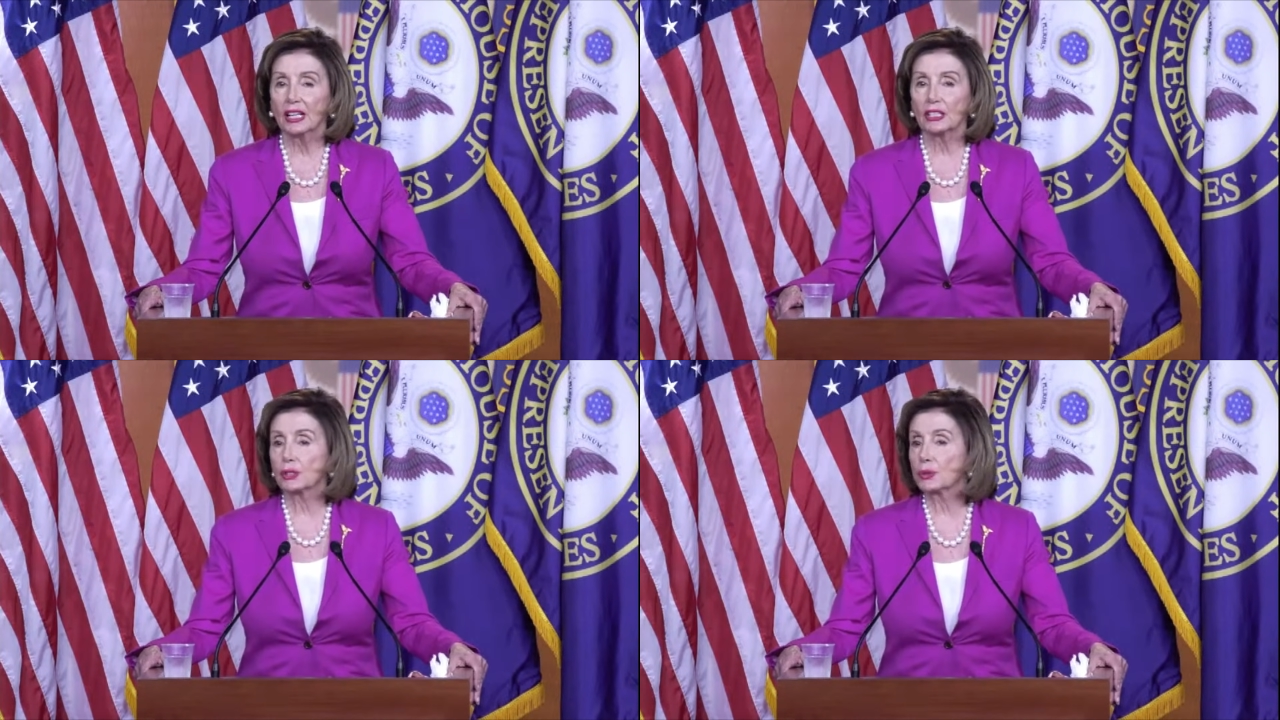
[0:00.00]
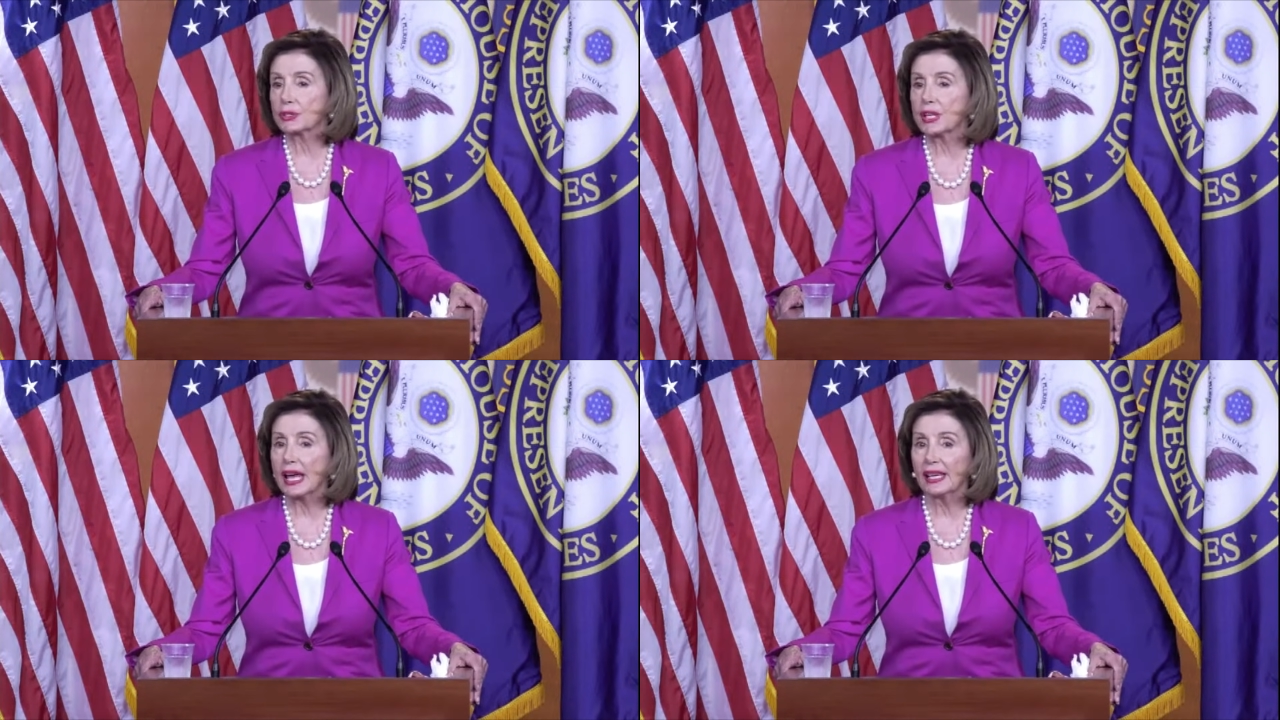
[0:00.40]
Uh,
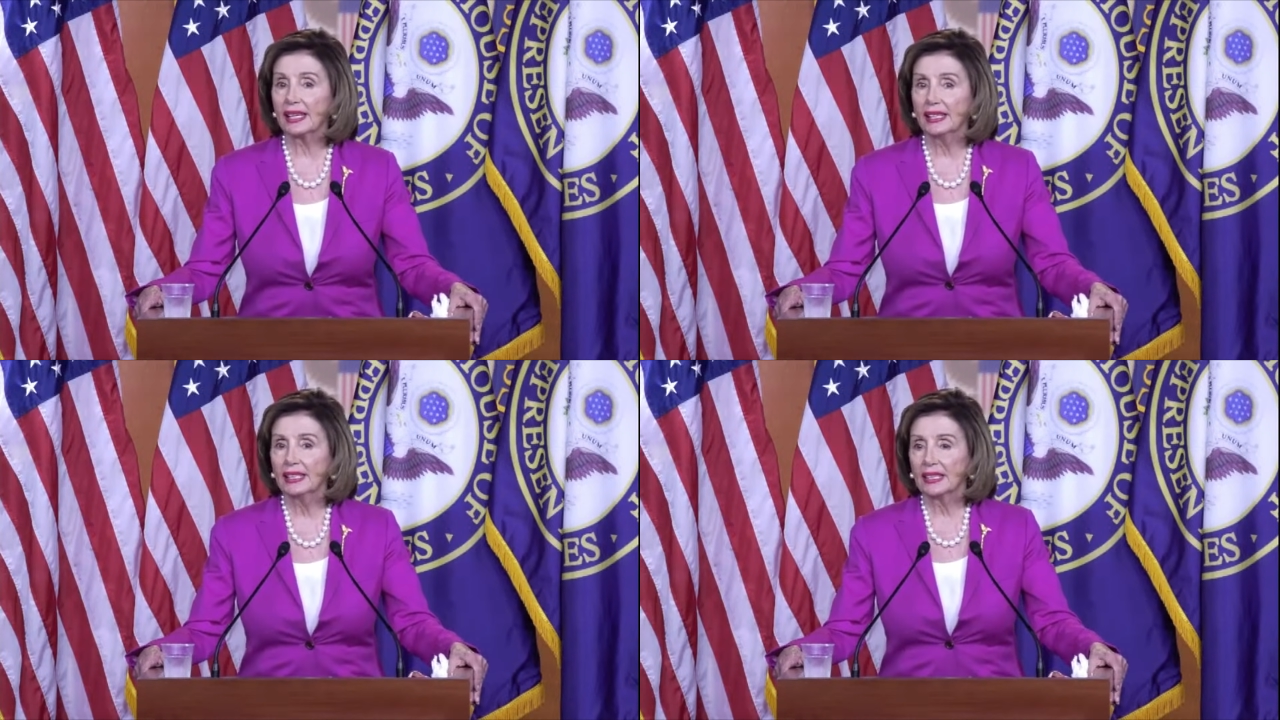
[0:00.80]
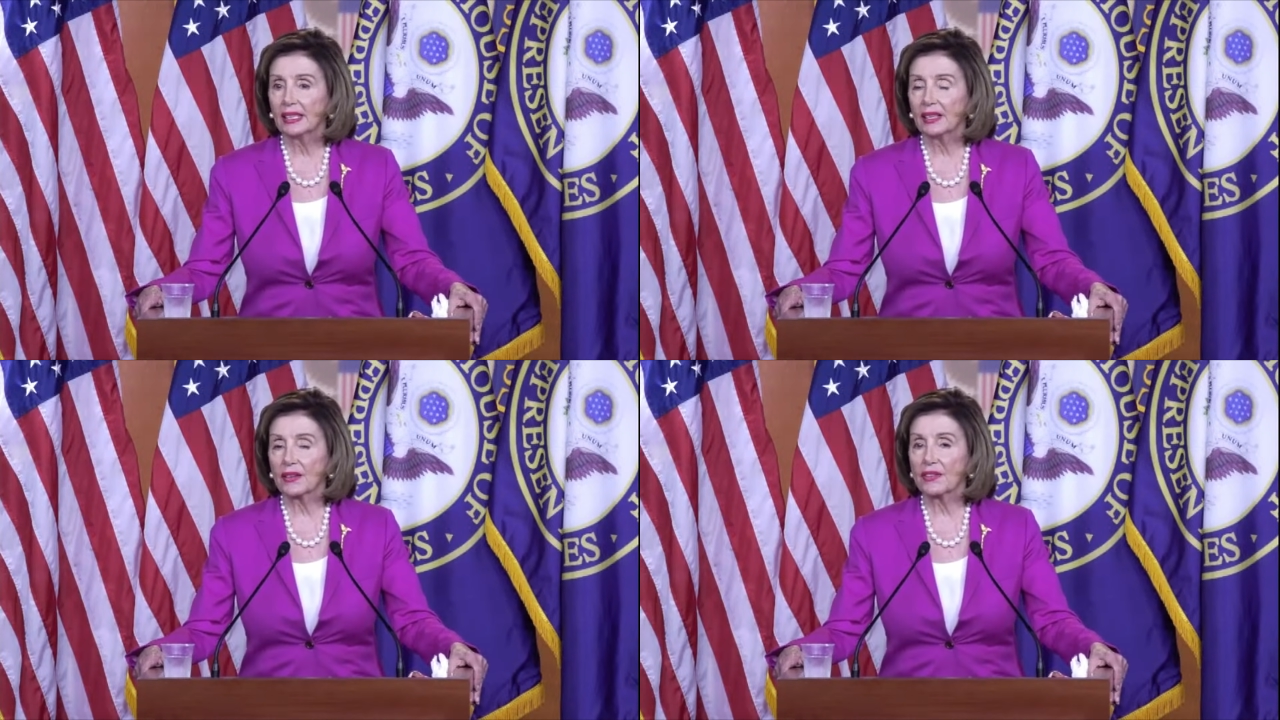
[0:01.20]
to say
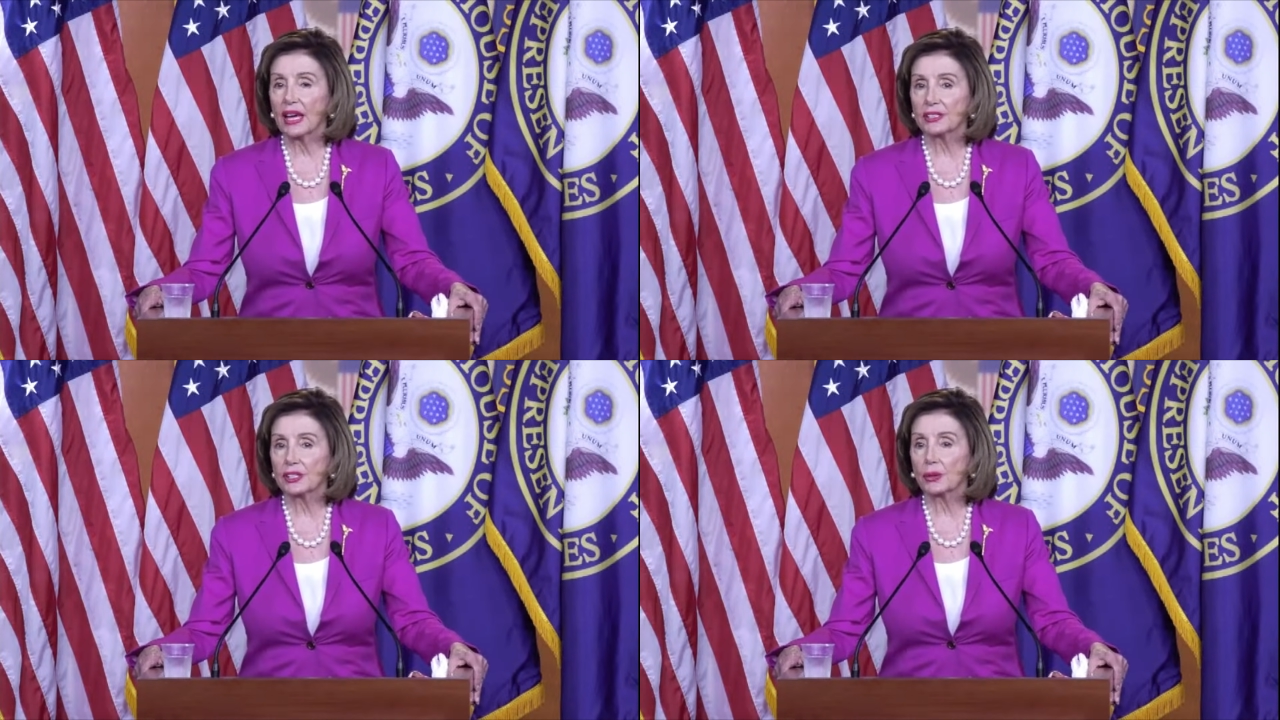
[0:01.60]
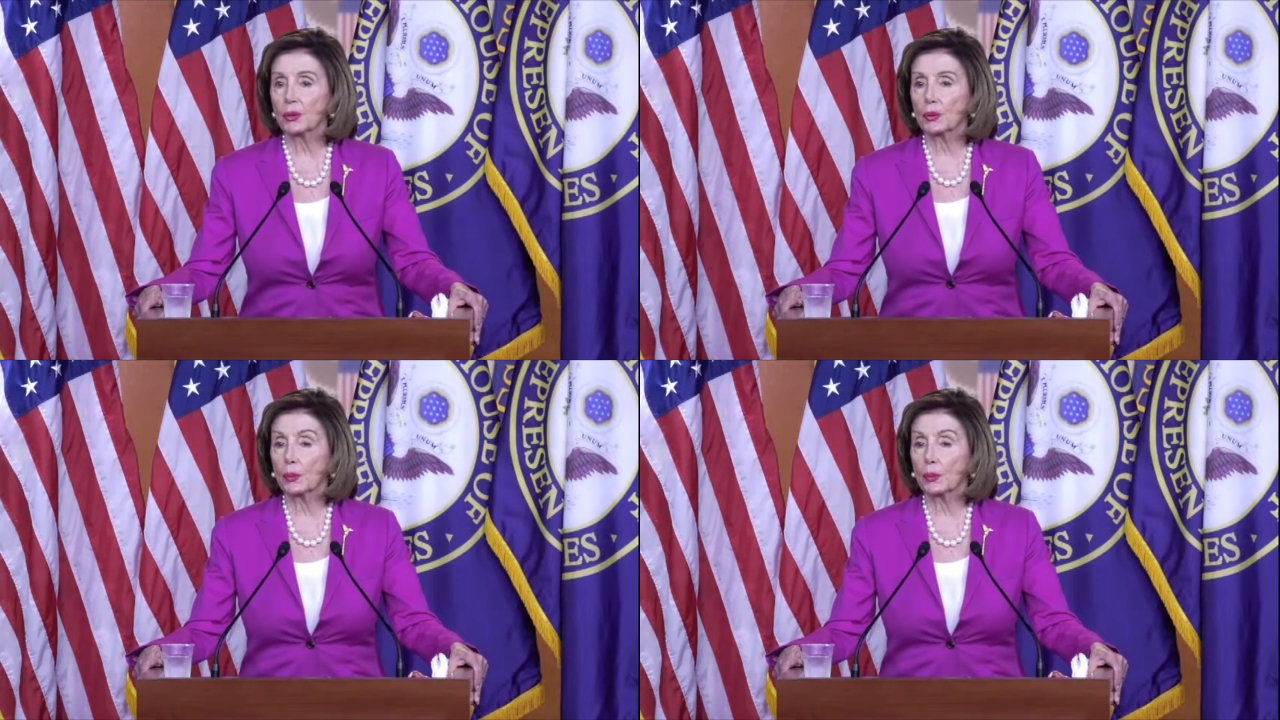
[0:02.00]
uh, that